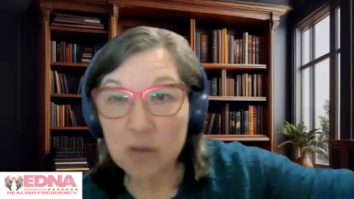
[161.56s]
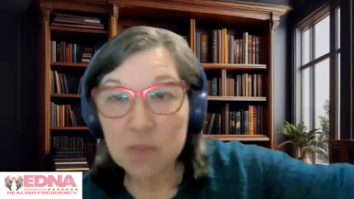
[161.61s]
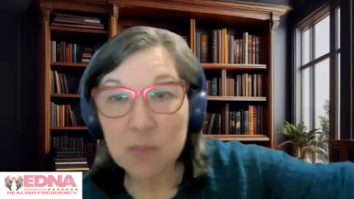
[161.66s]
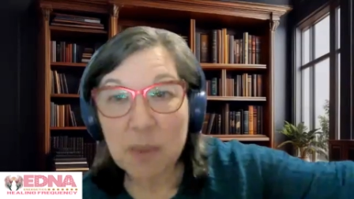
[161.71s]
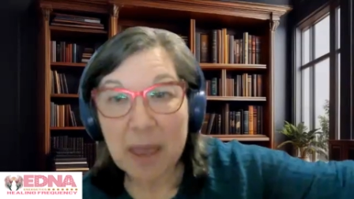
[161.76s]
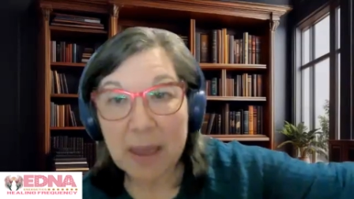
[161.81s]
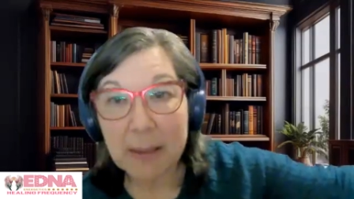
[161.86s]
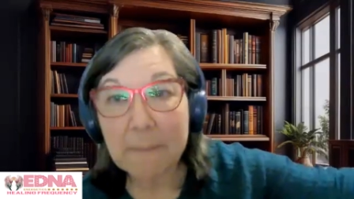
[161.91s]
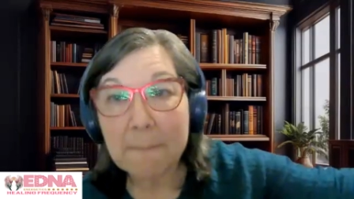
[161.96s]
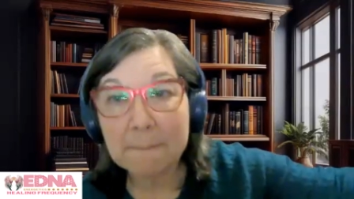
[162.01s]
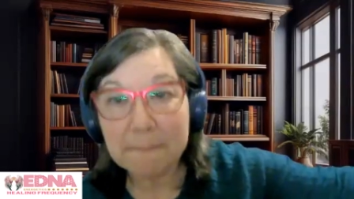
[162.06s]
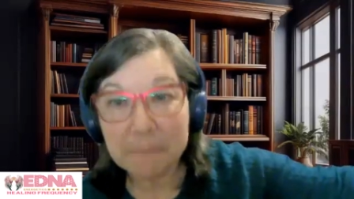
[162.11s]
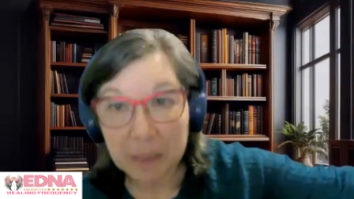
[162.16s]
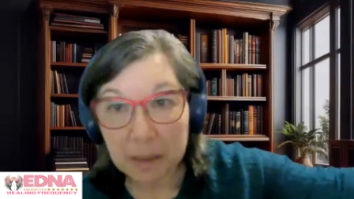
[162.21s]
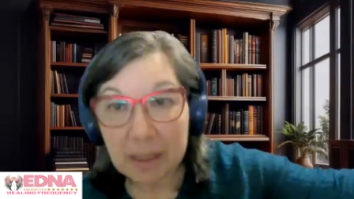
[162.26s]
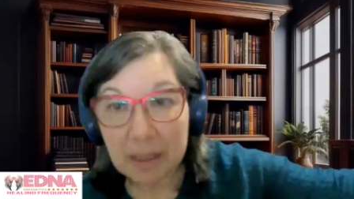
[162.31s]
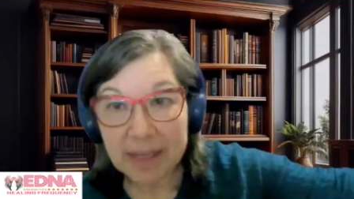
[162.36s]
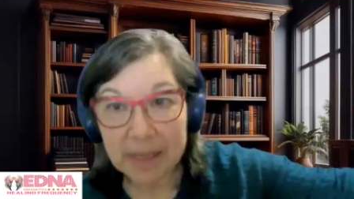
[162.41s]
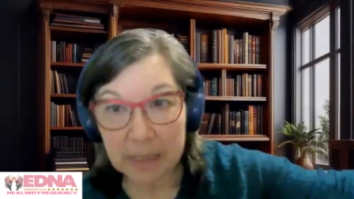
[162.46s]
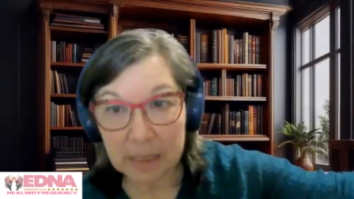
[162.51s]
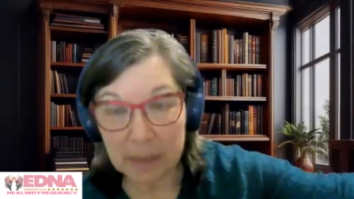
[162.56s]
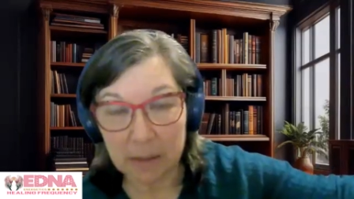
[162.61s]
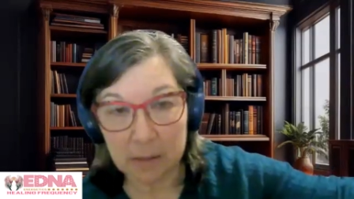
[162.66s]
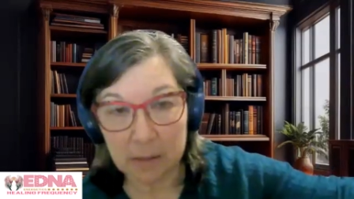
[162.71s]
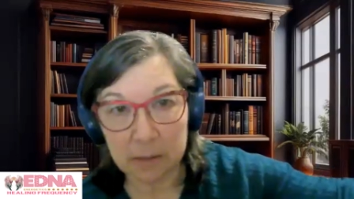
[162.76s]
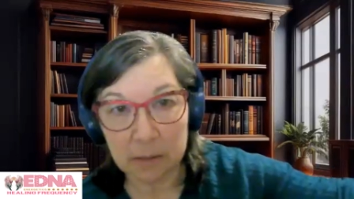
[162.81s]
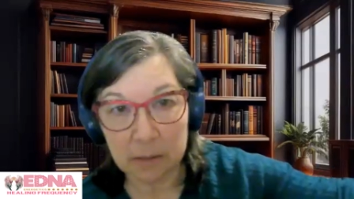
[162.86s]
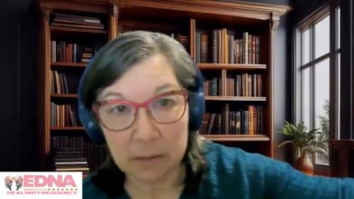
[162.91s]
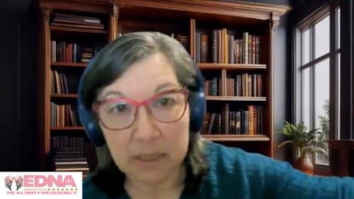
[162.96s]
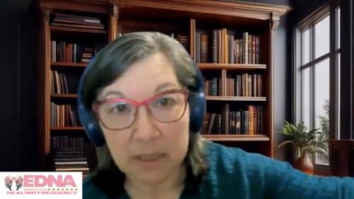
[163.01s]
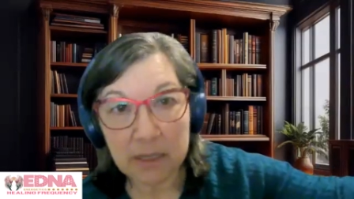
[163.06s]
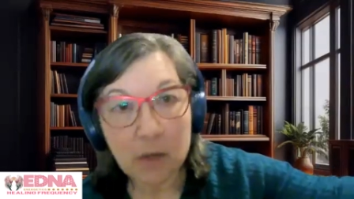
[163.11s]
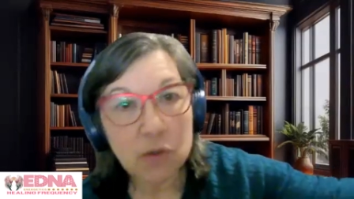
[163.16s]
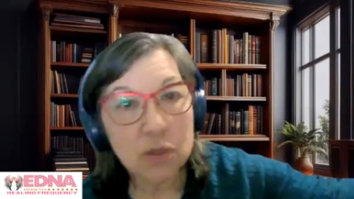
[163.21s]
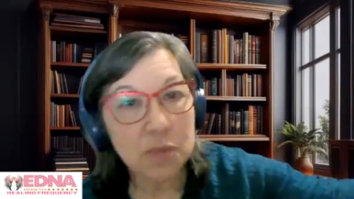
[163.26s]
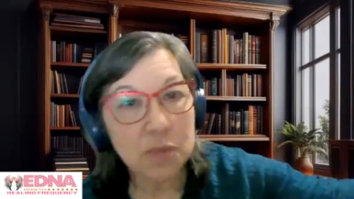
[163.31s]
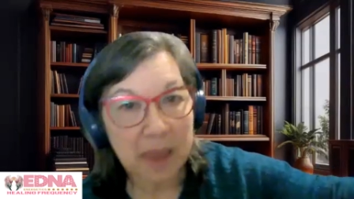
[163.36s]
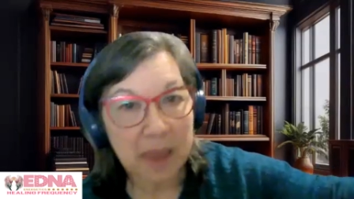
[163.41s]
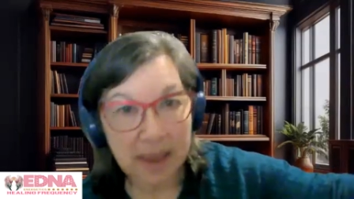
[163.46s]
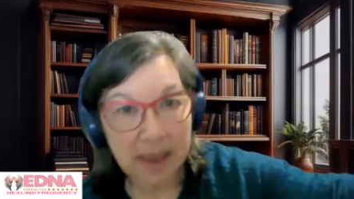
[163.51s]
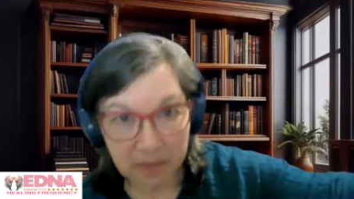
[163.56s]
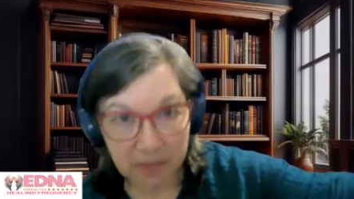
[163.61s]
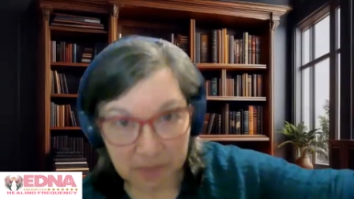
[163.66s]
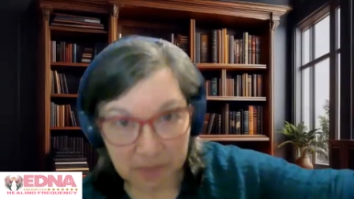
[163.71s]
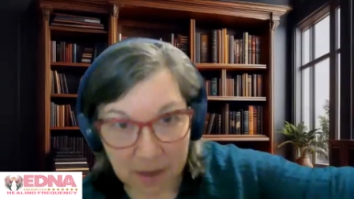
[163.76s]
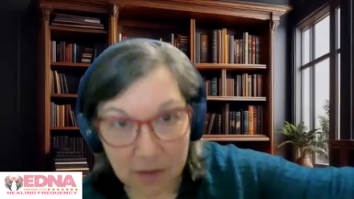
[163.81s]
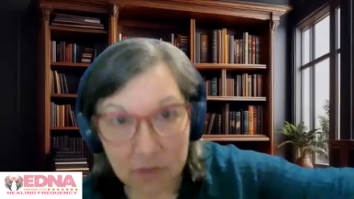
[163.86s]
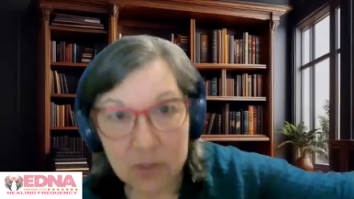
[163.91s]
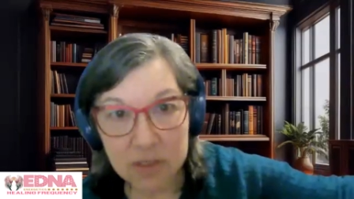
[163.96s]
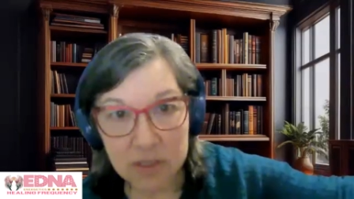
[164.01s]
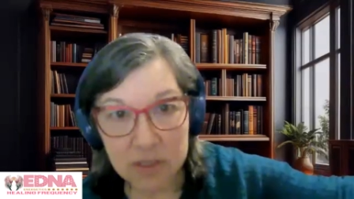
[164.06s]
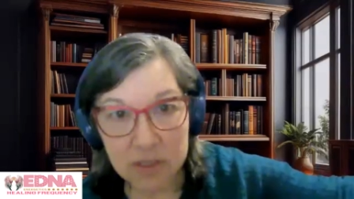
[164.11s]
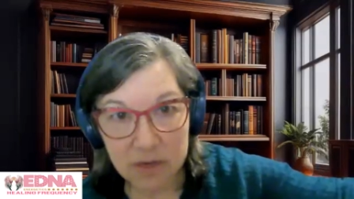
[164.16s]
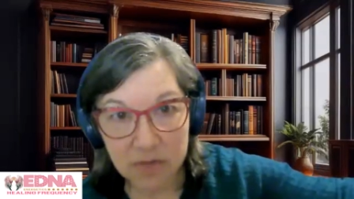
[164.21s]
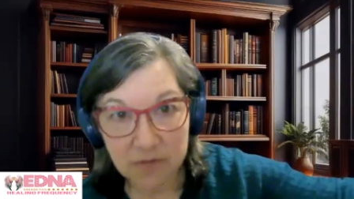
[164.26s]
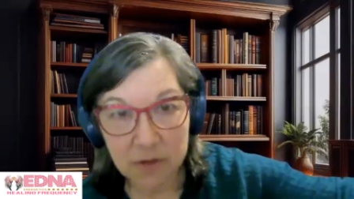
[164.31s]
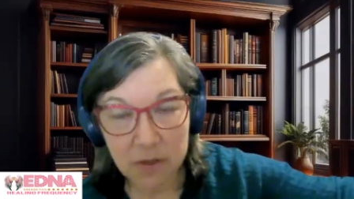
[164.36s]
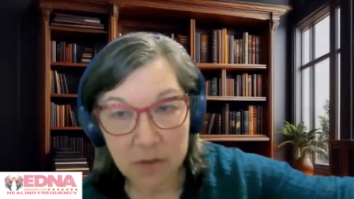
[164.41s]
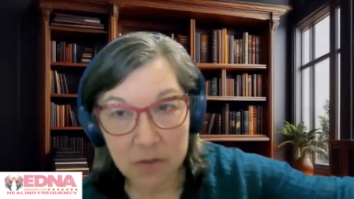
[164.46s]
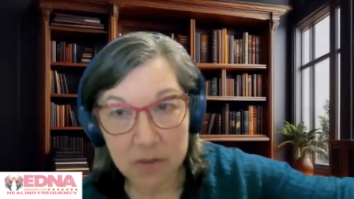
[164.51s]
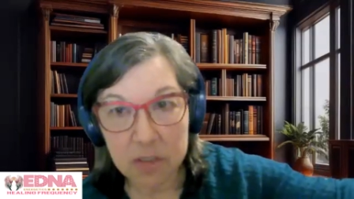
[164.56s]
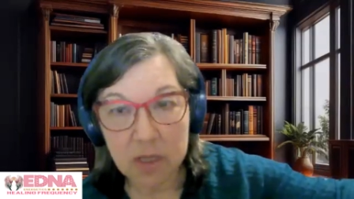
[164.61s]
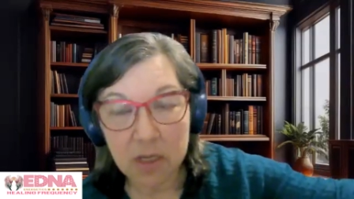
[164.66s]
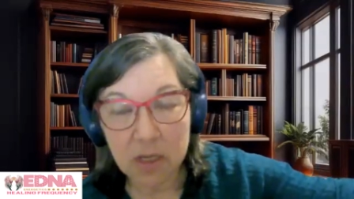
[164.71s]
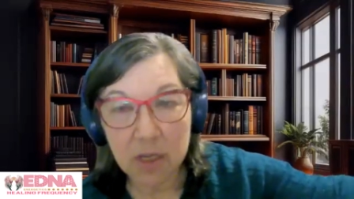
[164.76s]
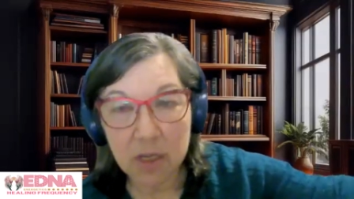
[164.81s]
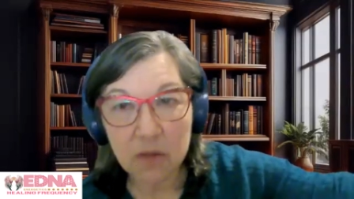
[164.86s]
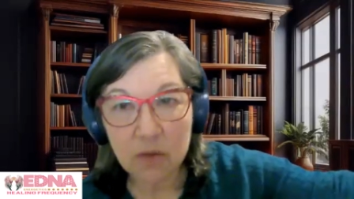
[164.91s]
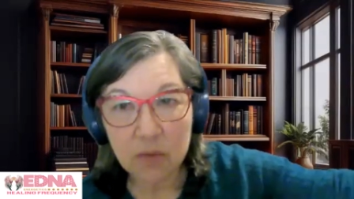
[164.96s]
It goes back millennial. It goes back thousands of years.